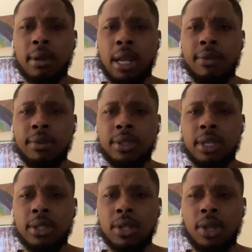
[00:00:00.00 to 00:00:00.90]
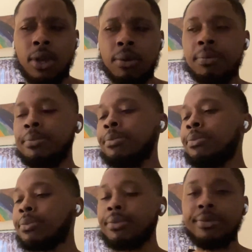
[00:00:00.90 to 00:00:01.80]
not even a season ago.
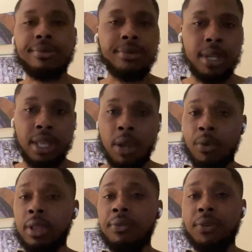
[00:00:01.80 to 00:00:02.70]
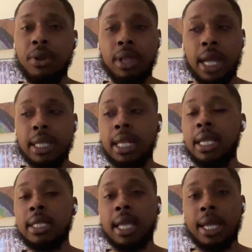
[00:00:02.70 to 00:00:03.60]
They really feel like that
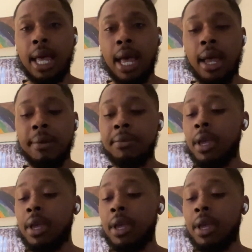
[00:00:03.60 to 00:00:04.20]
he's that guy.